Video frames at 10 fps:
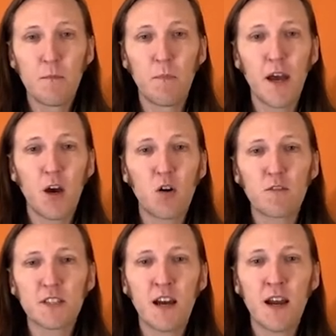But
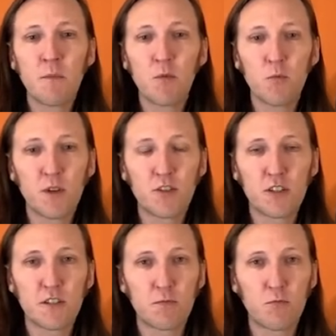over time, we
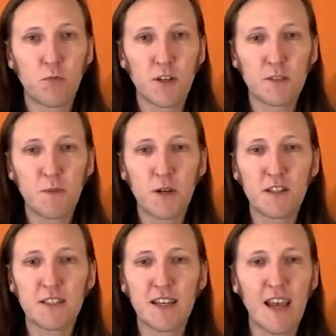just were
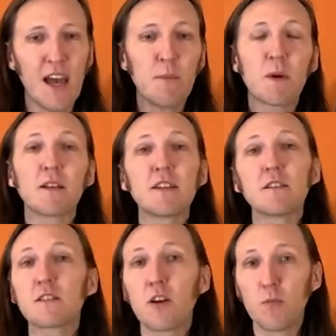experiencing epically
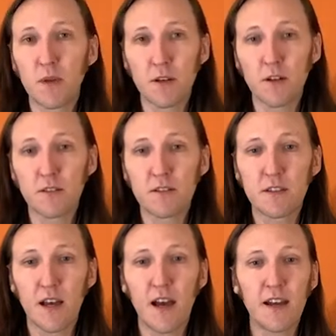slow
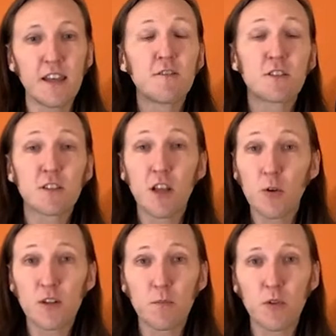builds, even
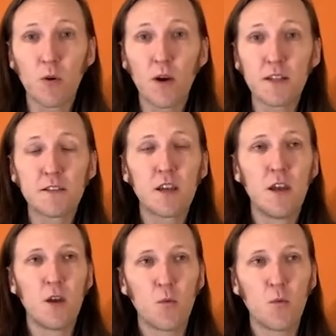slower deploys.